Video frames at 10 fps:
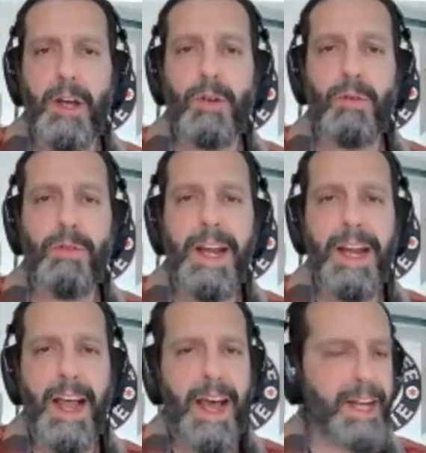
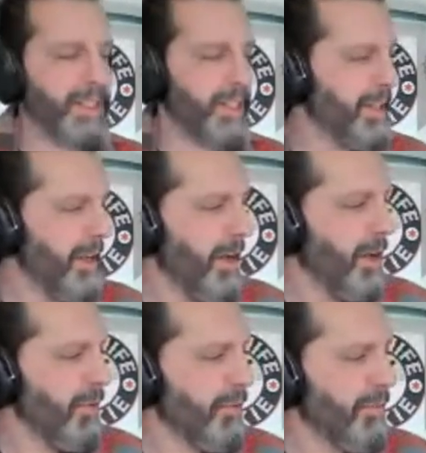great action.
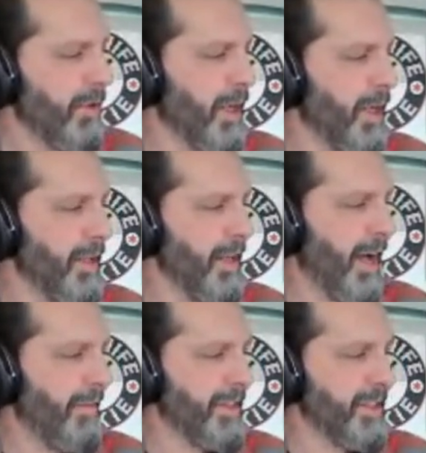Uh,
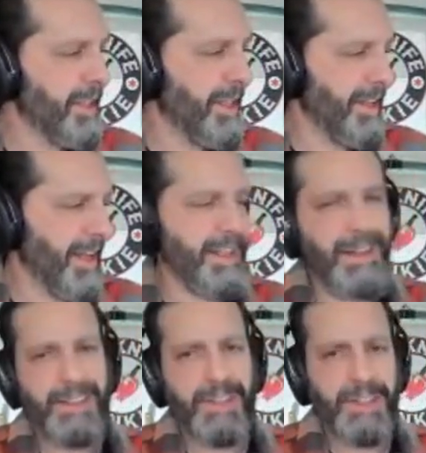obviously, I,
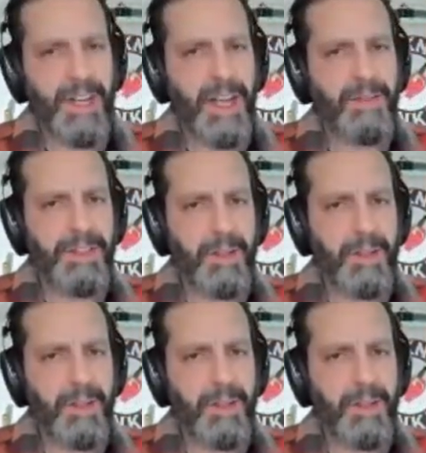I, shouldn't say obviously,